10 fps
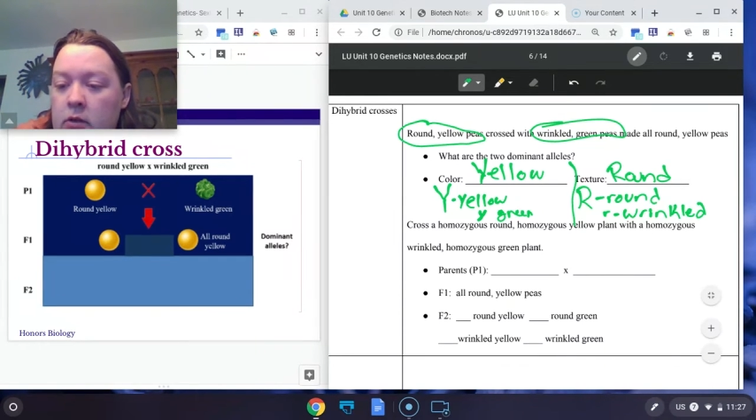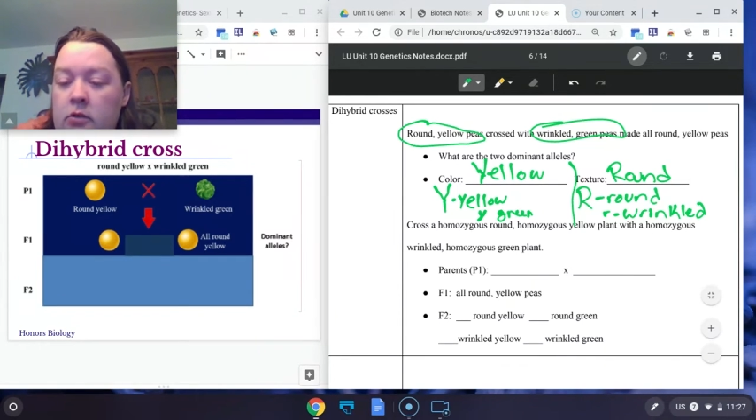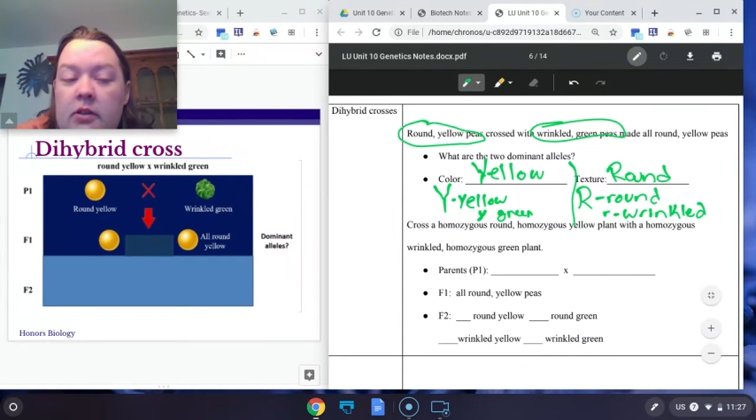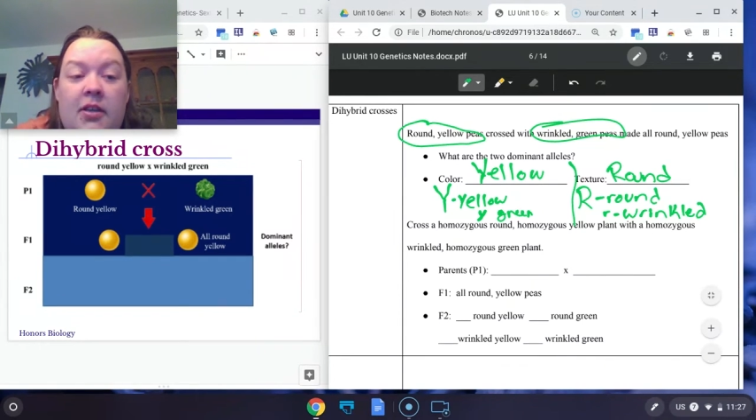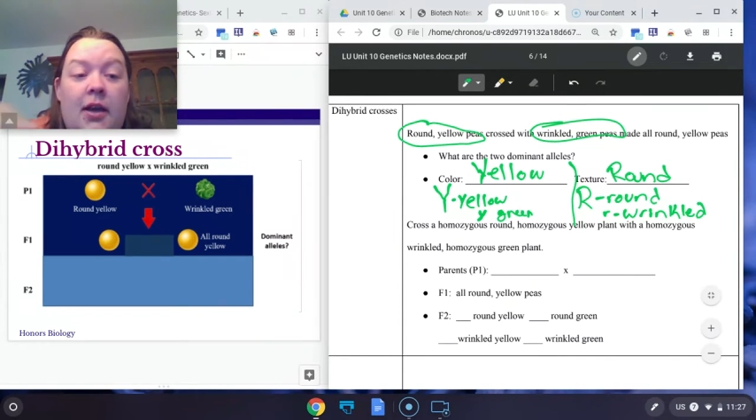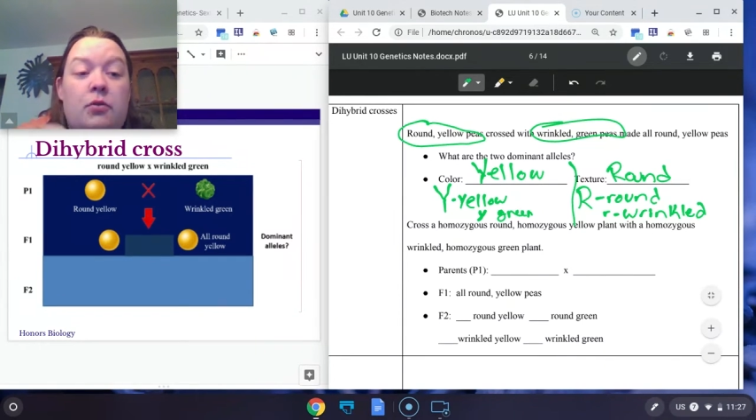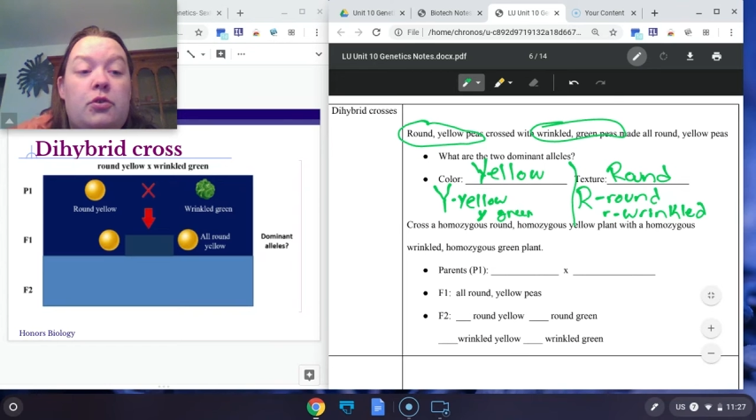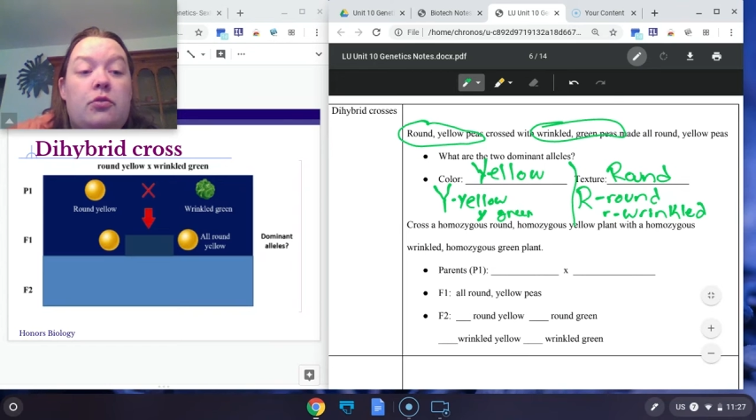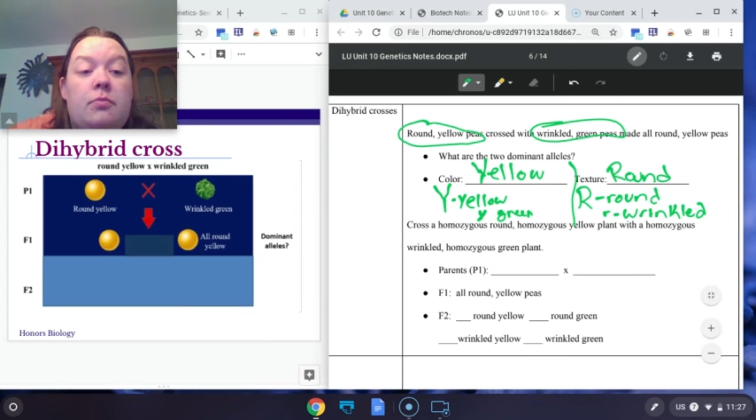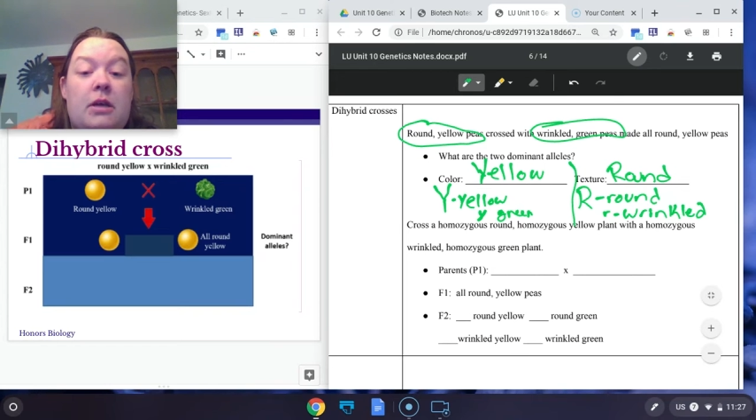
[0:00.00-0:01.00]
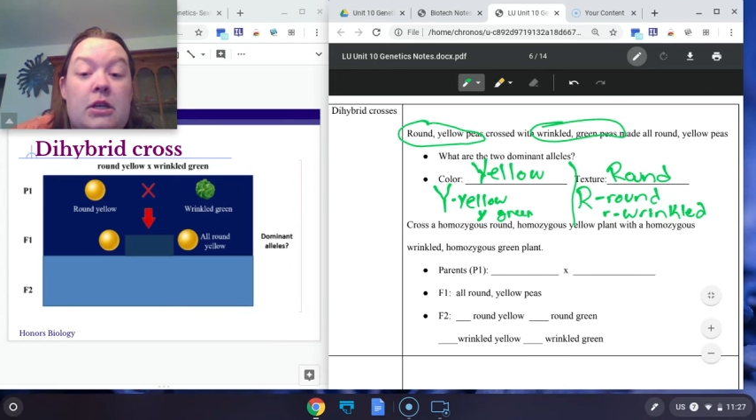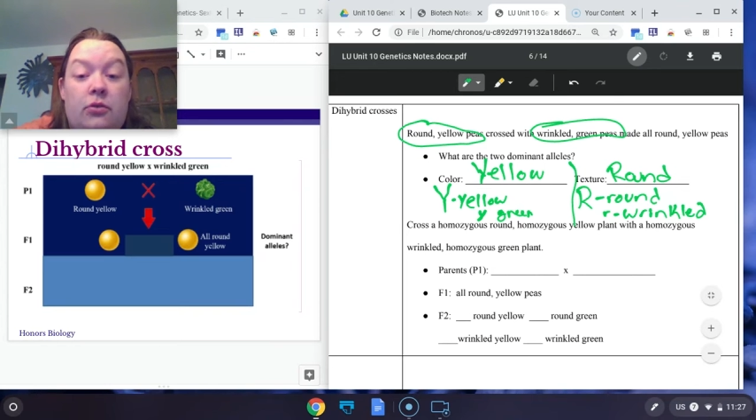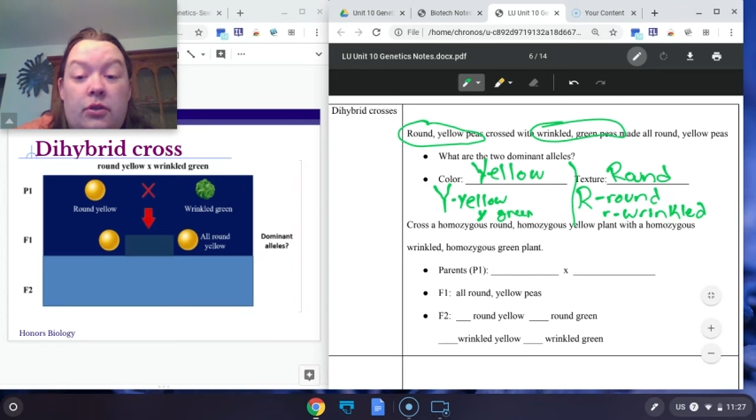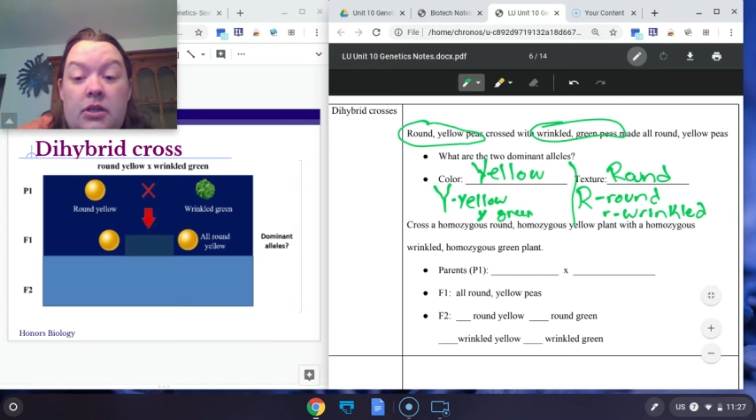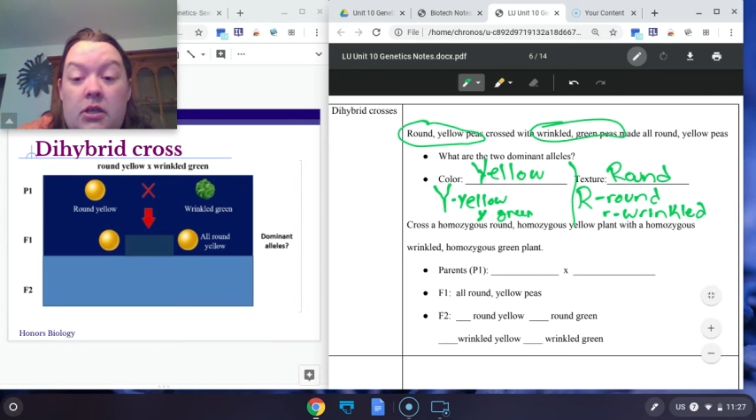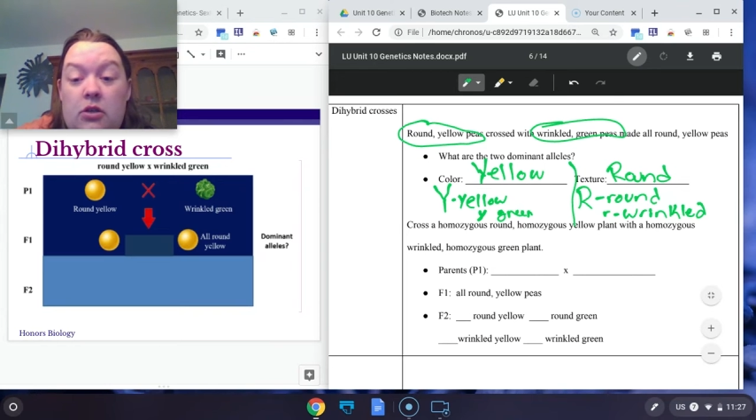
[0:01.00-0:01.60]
So that's how you would make your key.